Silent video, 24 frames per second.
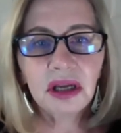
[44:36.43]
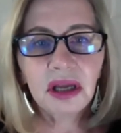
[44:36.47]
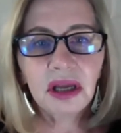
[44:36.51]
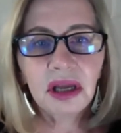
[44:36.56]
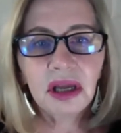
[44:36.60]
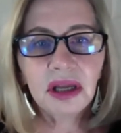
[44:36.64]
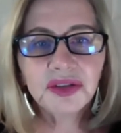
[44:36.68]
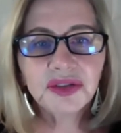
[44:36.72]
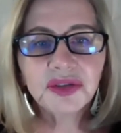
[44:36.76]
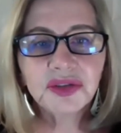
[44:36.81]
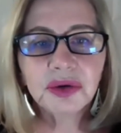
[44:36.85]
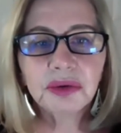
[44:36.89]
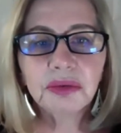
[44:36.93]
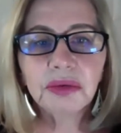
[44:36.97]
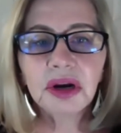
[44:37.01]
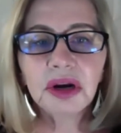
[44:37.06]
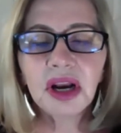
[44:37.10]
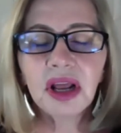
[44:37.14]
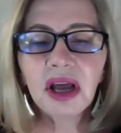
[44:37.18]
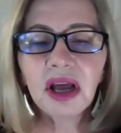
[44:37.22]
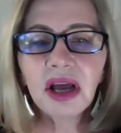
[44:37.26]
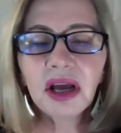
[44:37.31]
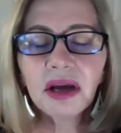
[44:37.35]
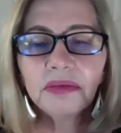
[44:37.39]
And so what
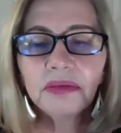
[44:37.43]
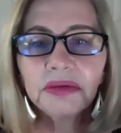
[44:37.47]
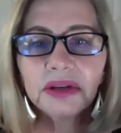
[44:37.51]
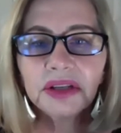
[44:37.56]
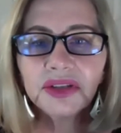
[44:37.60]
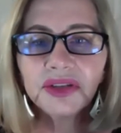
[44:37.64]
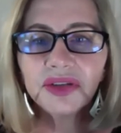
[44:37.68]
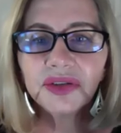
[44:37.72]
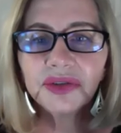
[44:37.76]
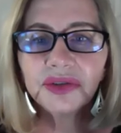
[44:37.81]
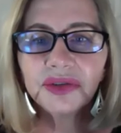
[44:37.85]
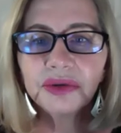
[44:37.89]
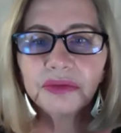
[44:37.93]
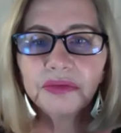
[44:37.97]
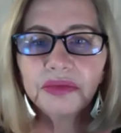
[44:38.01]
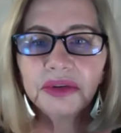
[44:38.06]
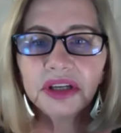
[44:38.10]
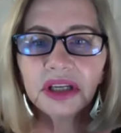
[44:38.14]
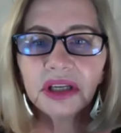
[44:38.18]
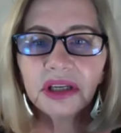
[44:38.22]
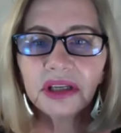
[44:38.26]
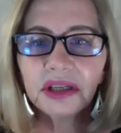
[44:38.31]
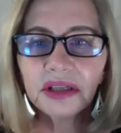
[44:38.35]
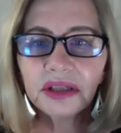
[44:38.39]
happens is you
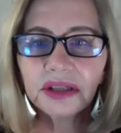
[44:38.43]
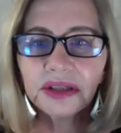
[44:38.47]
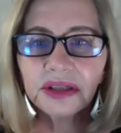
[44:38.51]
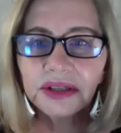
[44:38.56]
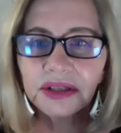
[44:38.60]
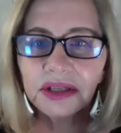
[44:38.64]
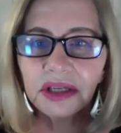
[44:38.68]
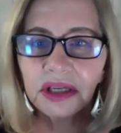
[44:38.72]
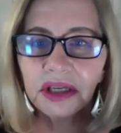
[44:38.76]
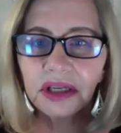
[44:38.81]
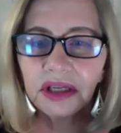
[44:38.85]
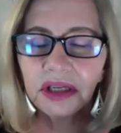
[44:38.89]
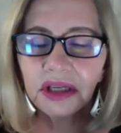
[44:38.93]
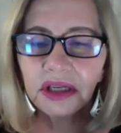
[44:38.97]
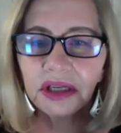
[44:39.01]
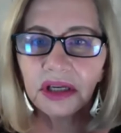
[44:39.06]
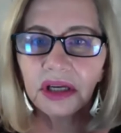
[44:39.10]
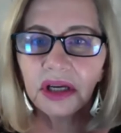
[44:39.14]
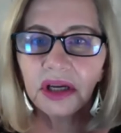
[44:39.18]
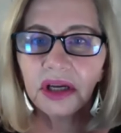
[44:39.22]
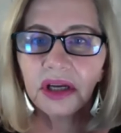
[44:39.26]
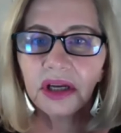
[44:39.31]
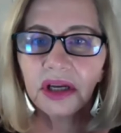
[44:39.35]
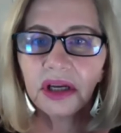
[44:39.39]
begin to see
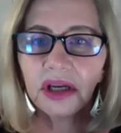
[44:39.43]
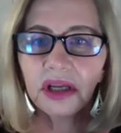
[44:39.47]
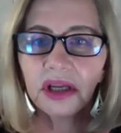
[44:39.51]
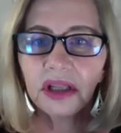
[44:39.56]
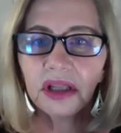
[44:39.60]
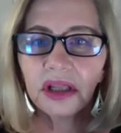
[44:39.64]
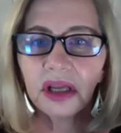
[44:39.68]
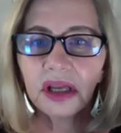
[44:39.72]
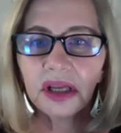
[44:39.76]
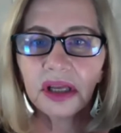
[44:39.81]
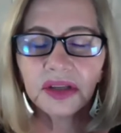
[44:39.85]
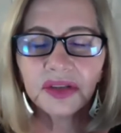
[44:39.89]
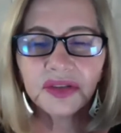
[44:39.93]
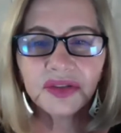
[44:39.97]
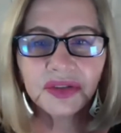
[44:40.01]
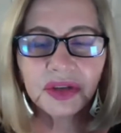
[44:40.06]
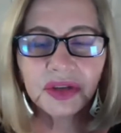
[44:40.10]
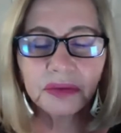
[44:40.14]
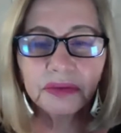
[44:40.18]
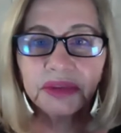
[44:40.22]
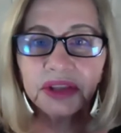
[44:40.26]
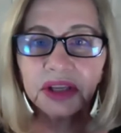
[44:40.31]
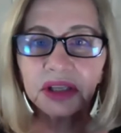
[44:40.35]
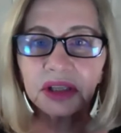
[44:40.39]

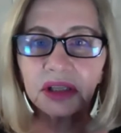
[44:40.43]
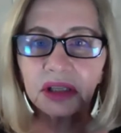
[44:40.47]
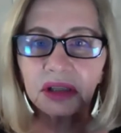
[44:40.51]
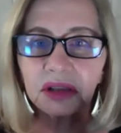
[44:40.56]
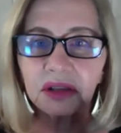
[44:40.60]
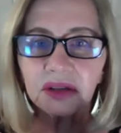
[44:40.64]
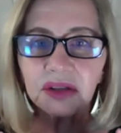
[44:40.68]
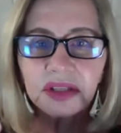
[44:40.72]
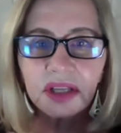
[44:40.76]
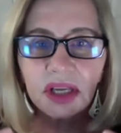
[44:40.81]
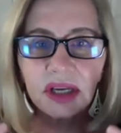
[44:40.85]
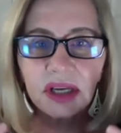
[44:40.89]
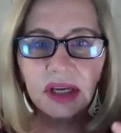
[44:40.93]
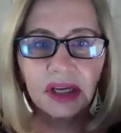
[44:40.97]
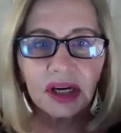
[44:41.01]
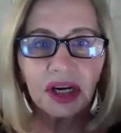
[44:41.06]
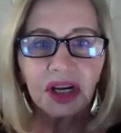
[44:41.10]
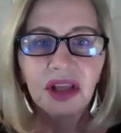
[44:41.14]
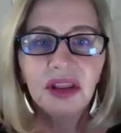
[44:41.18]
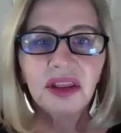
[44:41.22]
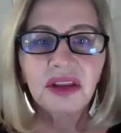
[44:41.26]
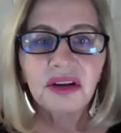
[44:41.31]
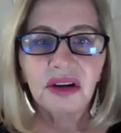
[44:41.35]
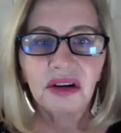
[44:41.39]
something that looks like
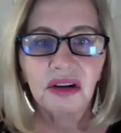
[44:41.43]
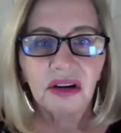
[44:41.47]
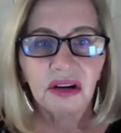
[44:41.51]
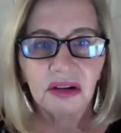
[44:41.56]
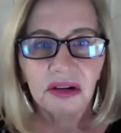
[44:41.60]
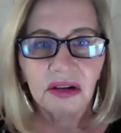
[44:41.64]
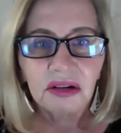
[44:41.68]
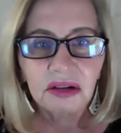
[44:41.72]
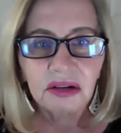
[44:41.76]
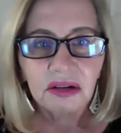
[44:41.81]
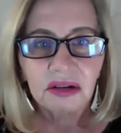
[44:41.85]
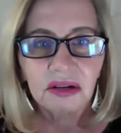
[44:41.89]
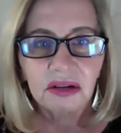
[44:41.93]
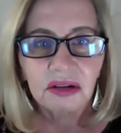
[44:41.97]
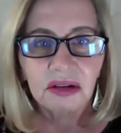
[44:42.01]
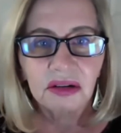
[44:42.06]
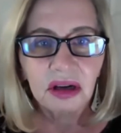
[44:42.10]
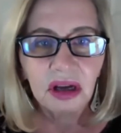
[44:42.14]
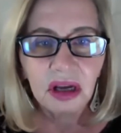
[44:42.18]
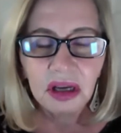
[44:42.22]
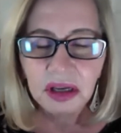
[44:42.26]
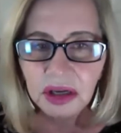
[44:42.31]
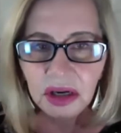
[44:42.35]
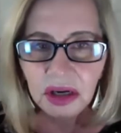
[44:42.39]

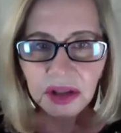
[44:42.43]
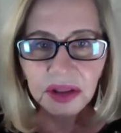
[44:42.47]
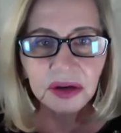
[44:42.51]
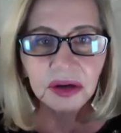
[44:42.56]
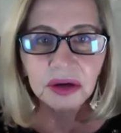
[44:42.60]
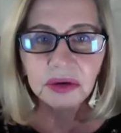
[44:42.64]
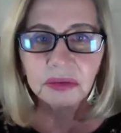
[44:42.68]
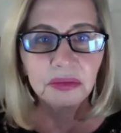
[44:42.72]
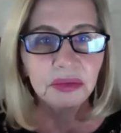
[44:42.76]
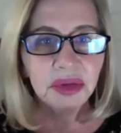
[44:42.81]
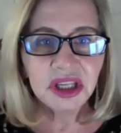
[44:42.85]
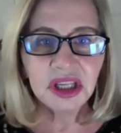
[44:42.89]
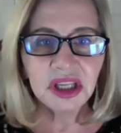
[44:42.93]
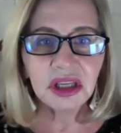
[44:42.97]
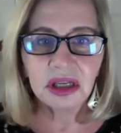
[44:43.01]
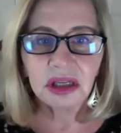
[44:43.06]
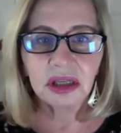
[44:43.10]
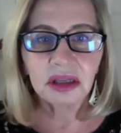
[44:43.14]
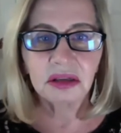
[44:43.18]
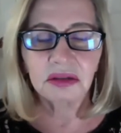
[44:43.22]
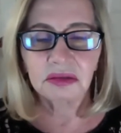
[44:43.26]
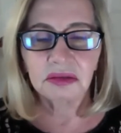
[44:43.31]
another being,